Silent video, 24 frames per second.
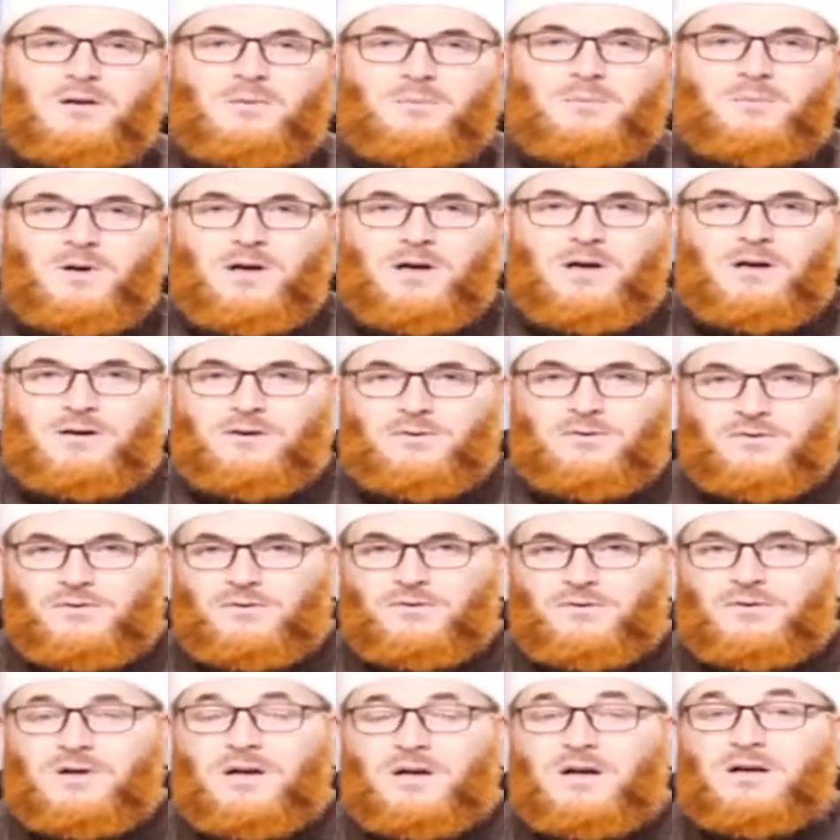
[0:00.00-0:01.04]
you prayed the
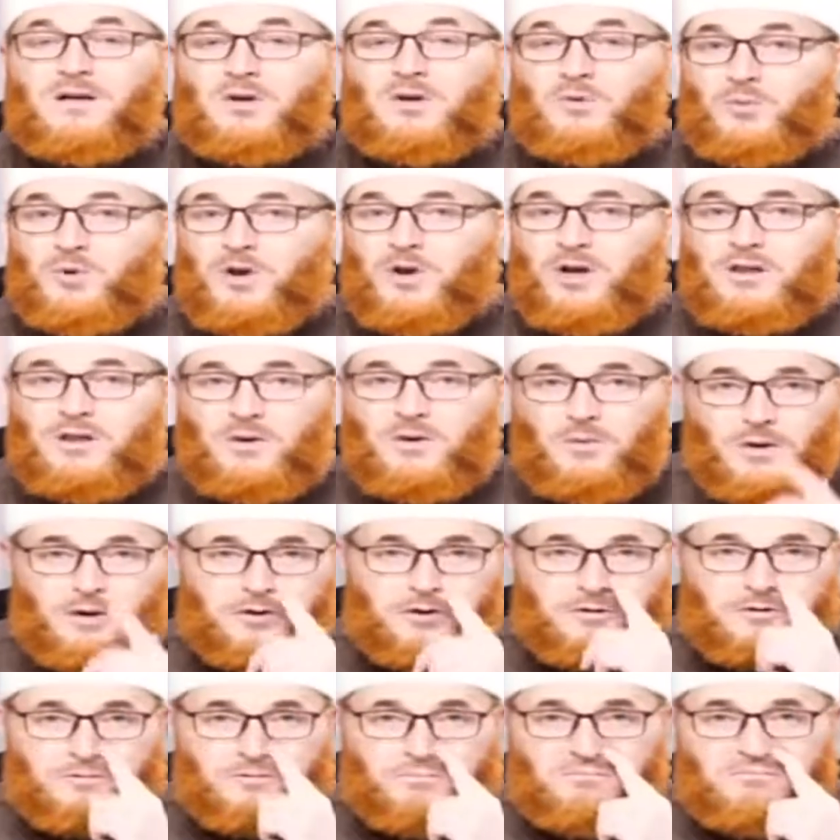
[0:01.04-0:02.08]
sunnah and you prayed the
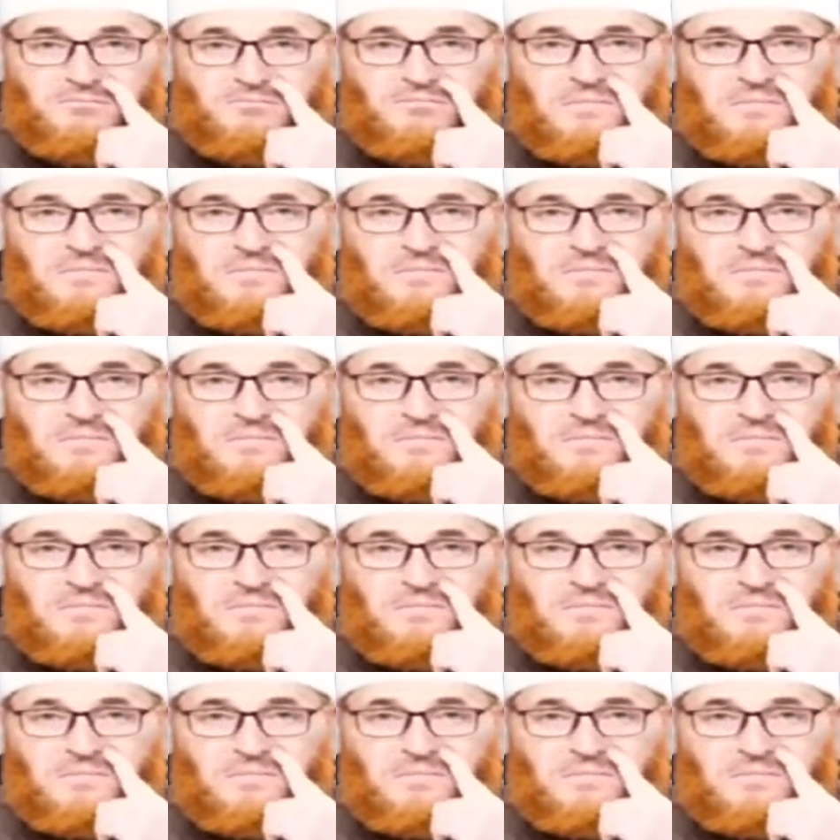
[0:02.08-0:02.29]
witr,